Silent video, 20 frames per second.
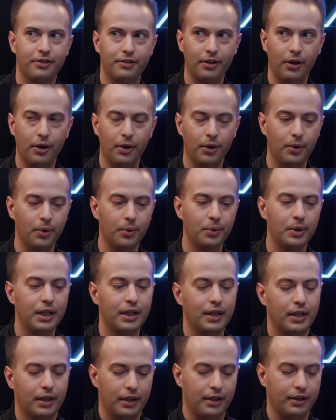So
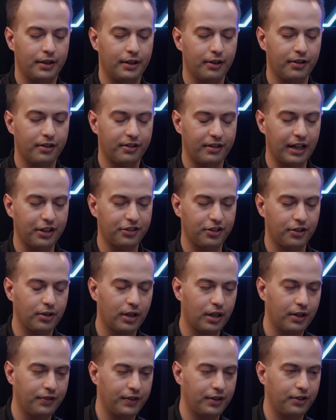they're
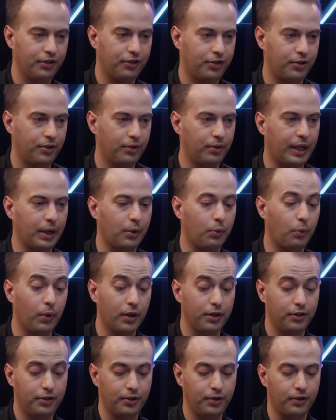sectioned off into like
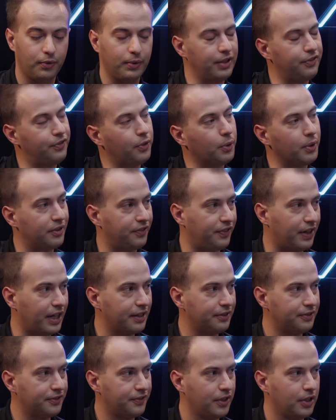1, 2, 3, 4, and
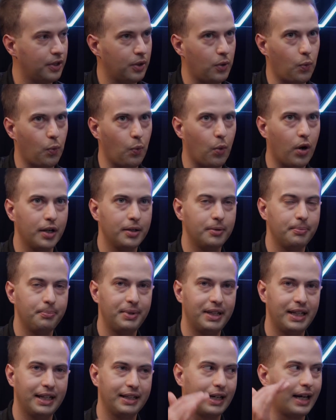5. 1
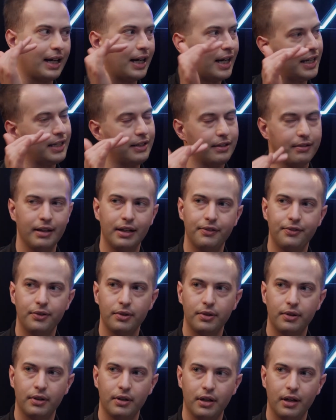being the highest
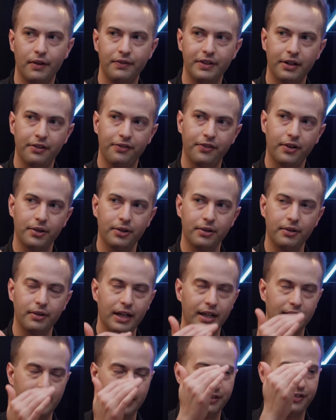level of that
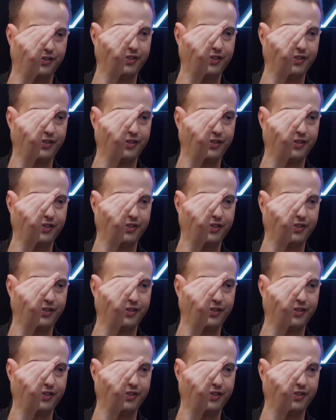funnel, and then